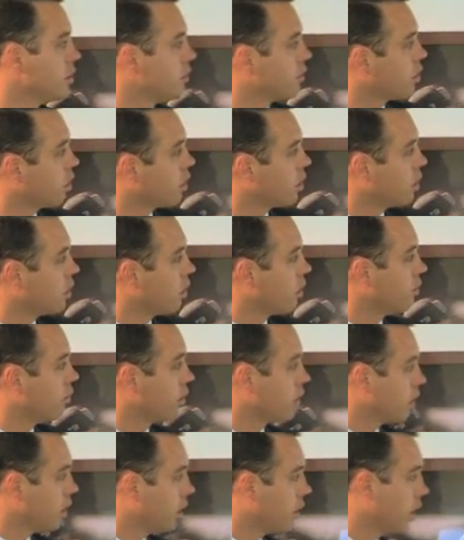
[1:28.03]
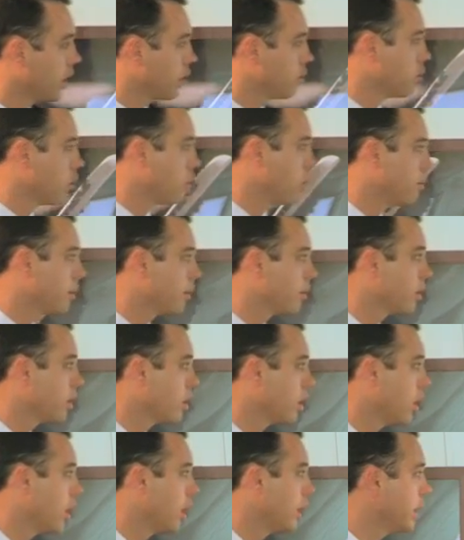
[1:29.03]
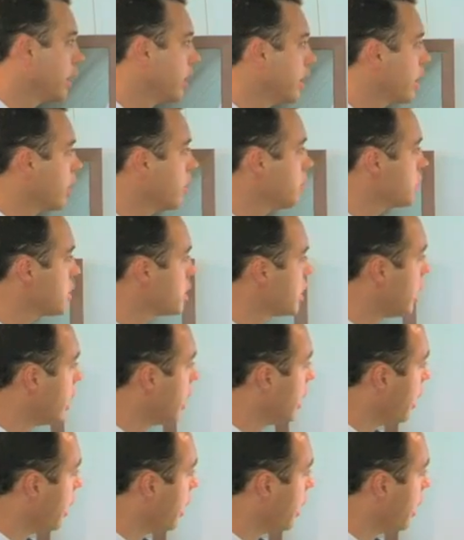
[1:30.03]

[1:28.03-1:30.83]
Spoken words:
We've got low unemployment, we've got high incomes.